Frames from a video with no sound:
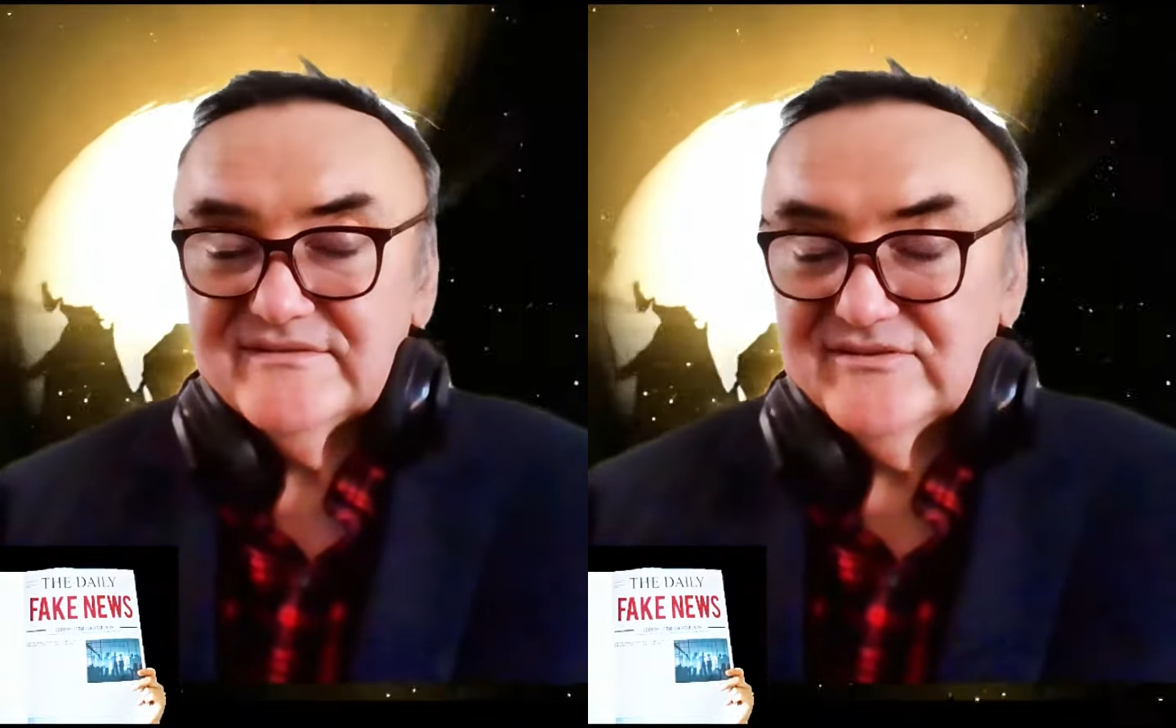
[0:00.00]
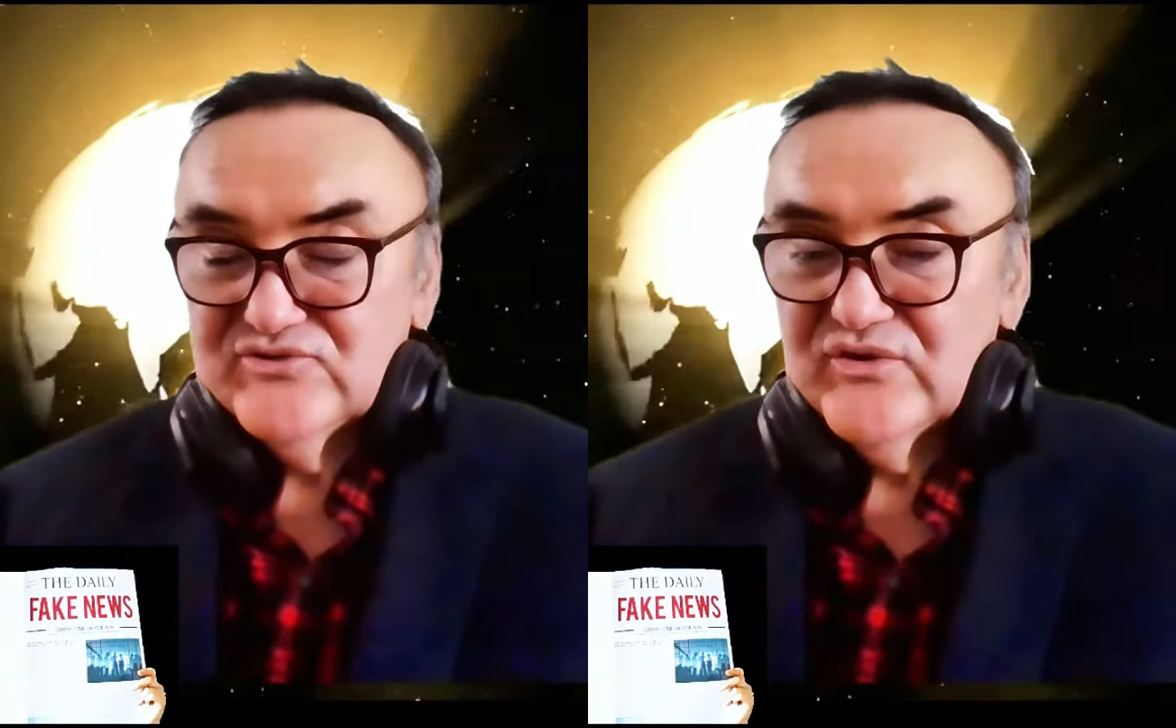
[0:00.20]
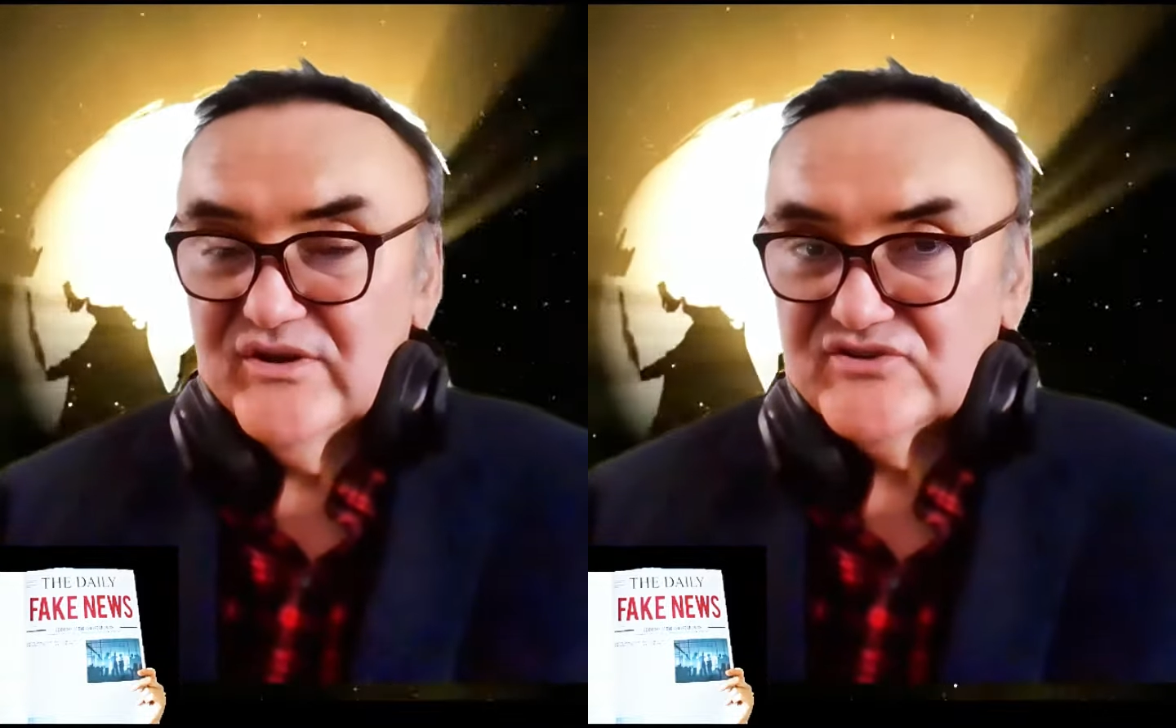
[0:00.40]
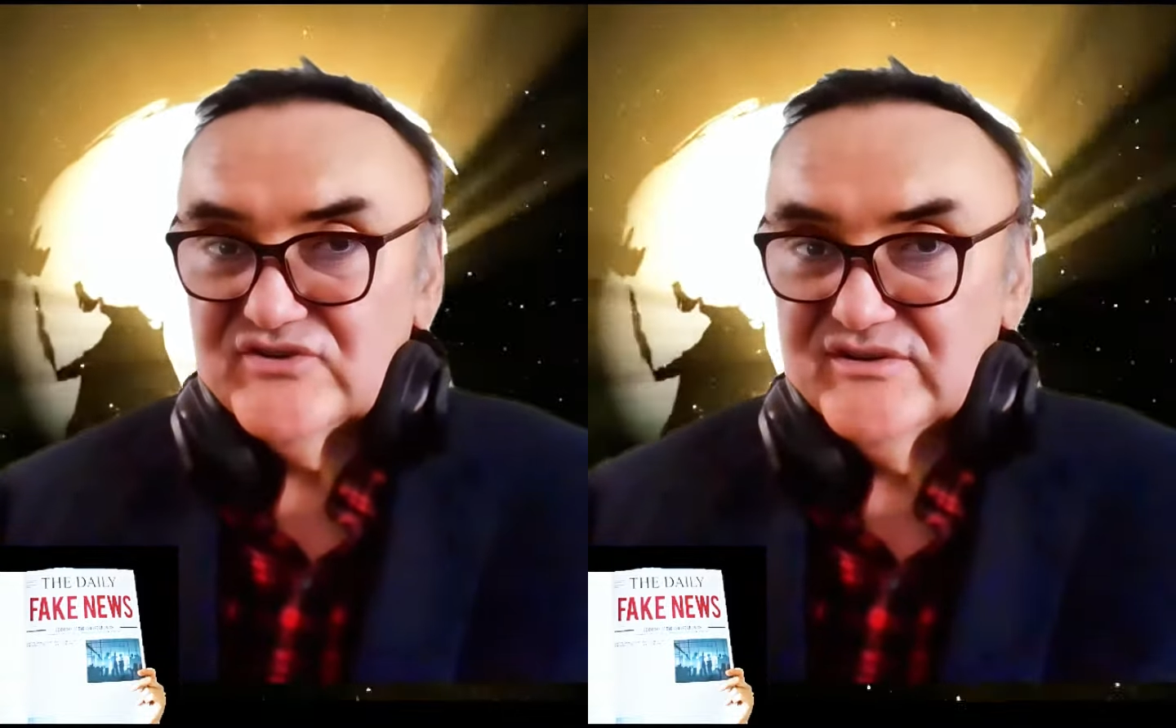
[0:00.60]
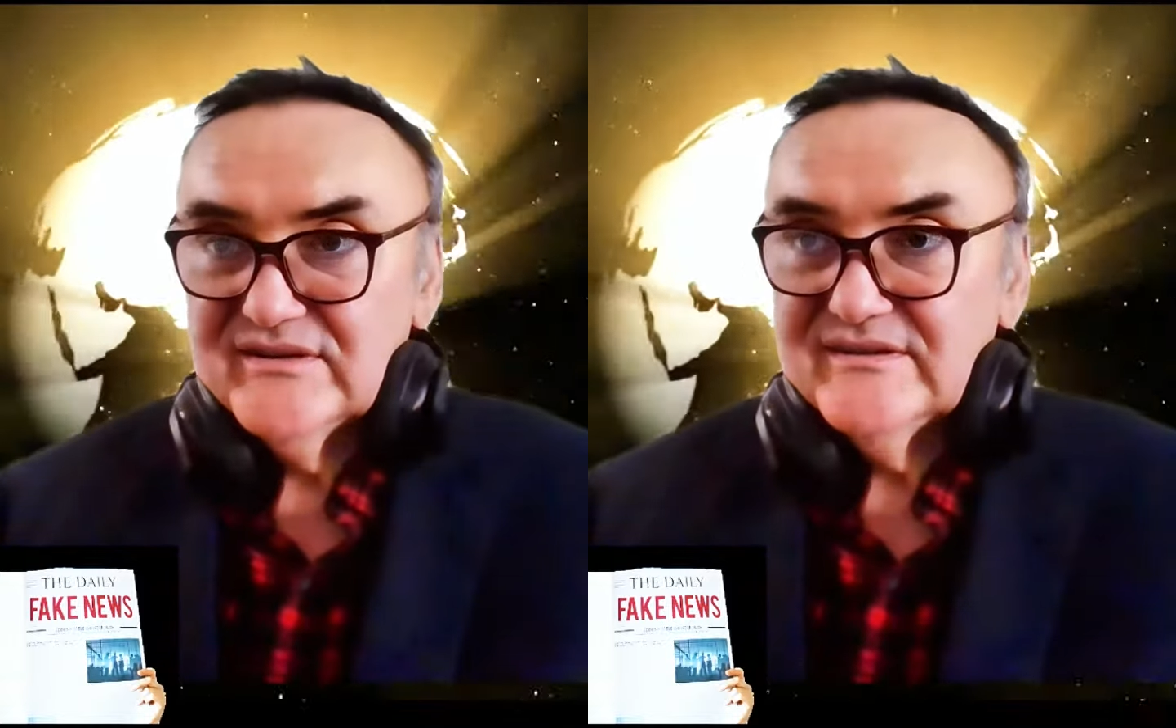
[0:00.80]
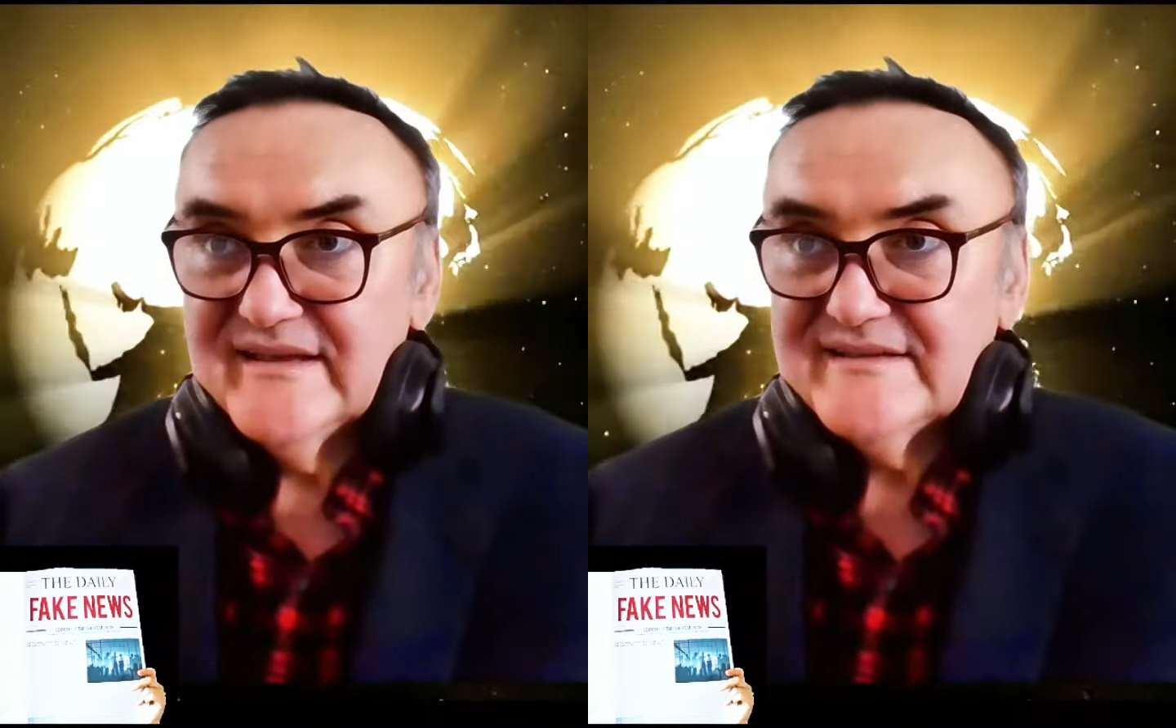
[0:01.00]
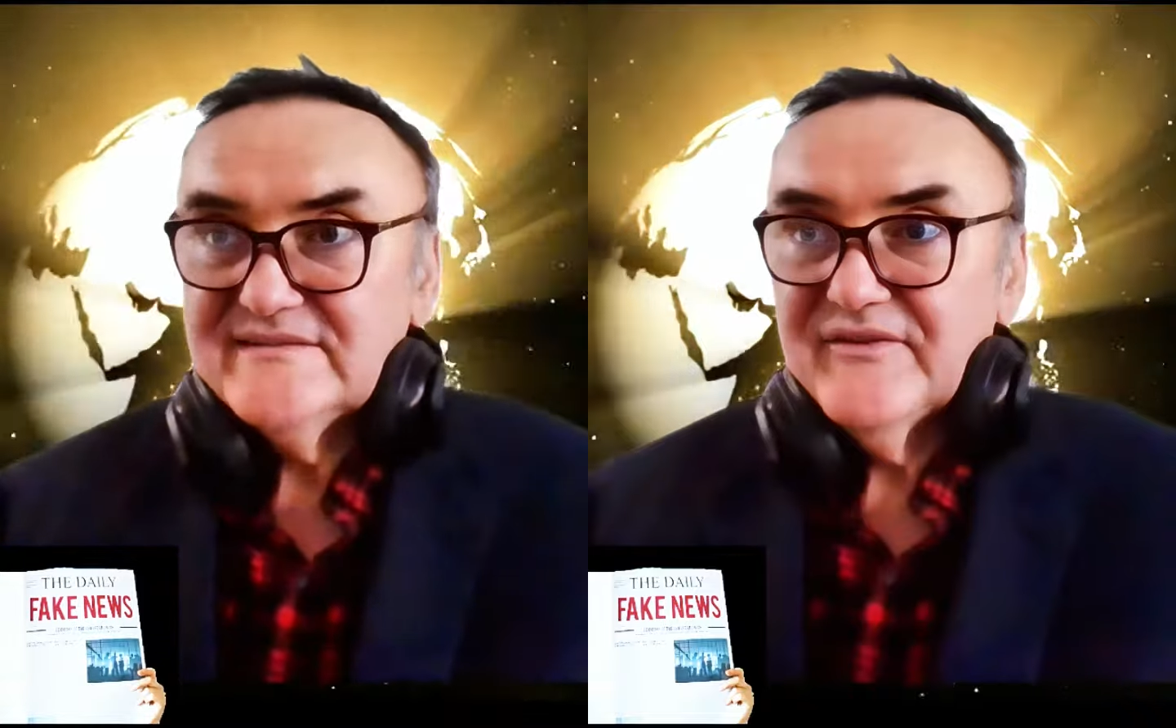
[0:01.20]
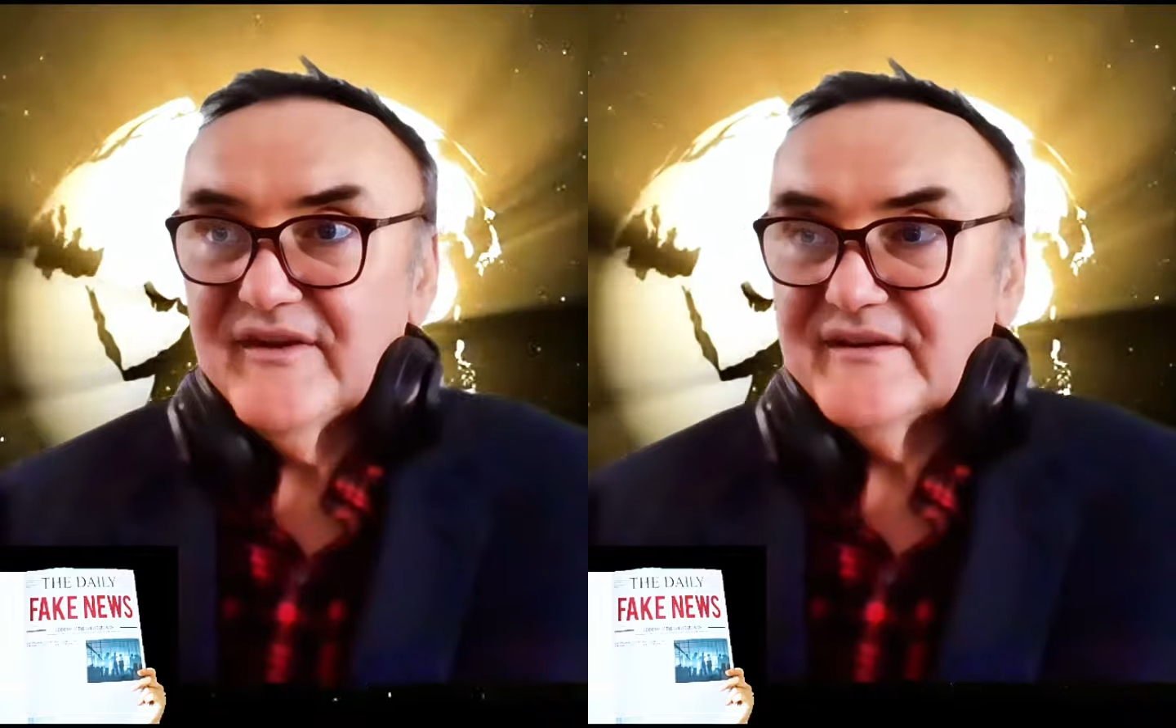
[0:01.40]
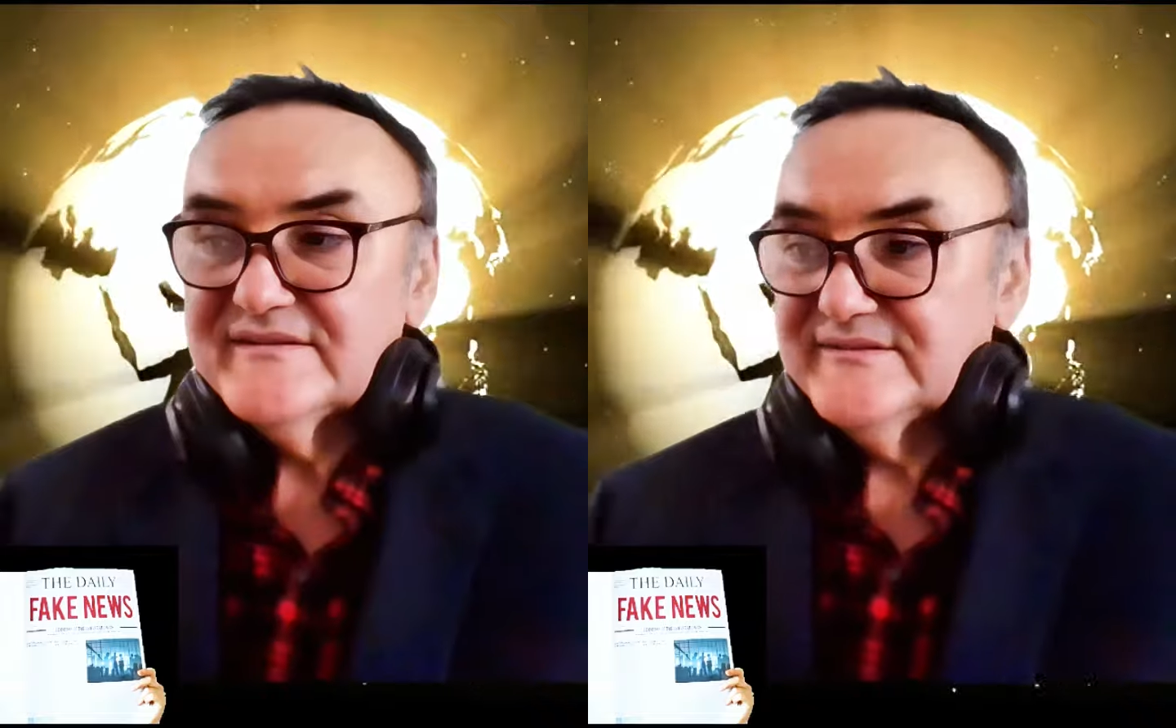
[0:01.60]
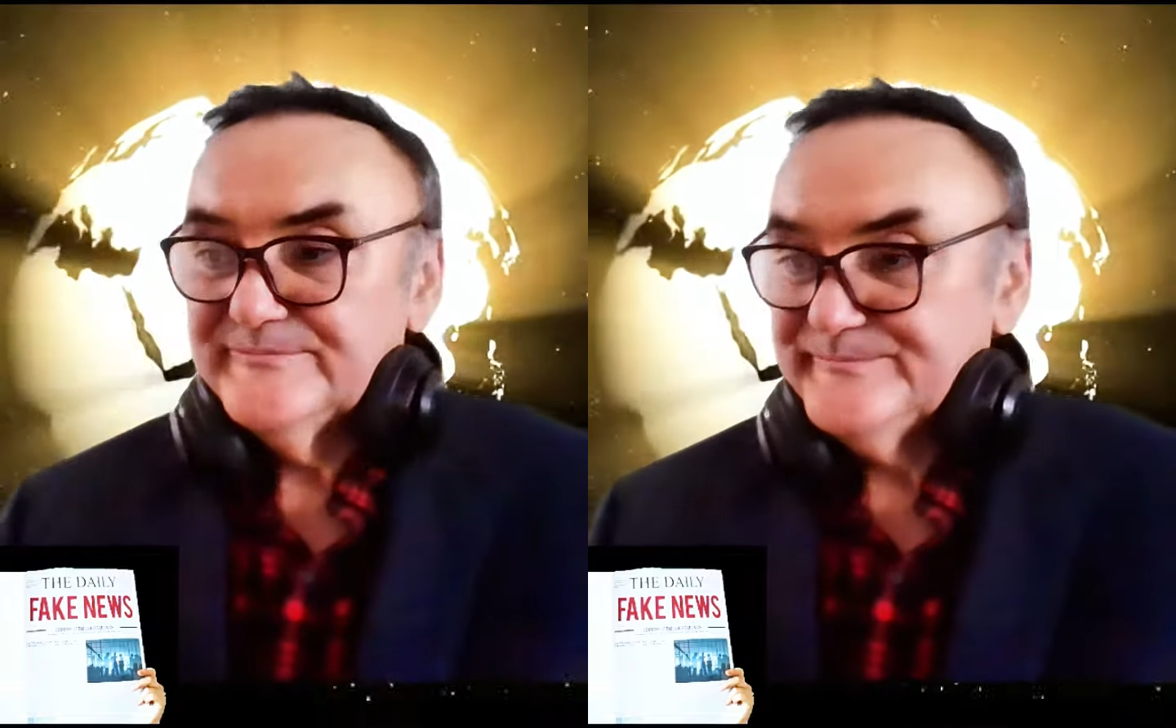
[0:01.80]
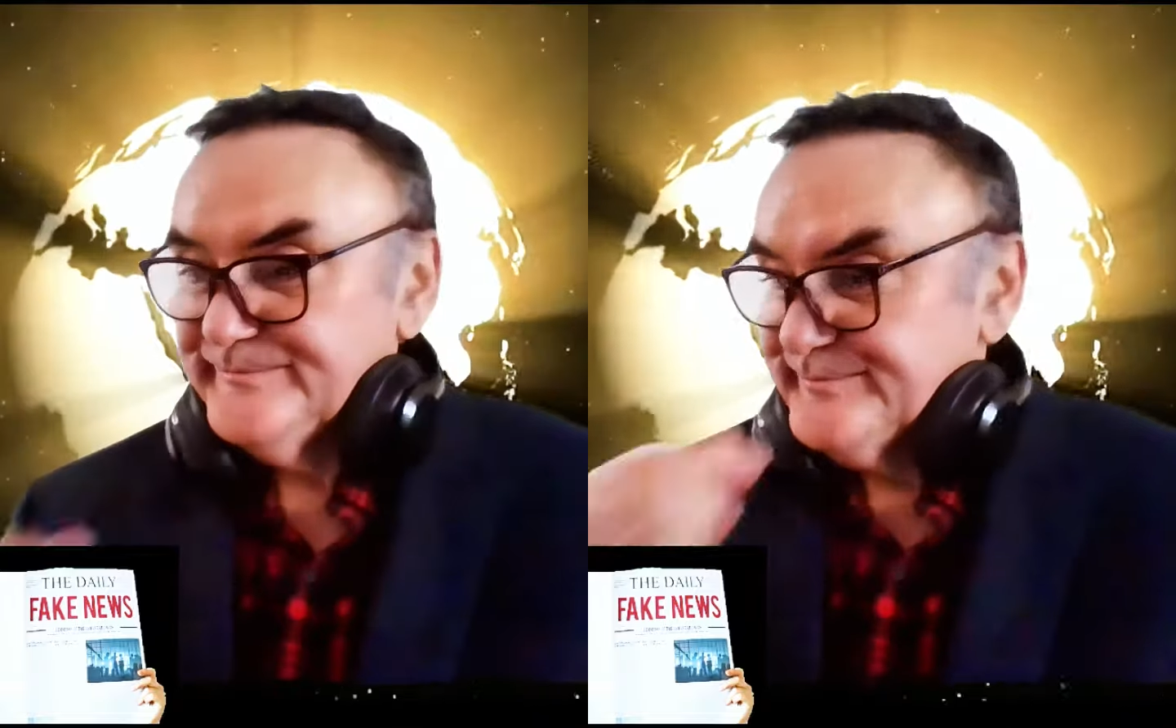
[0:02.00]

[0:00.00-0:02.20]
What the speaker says: situation intensifies.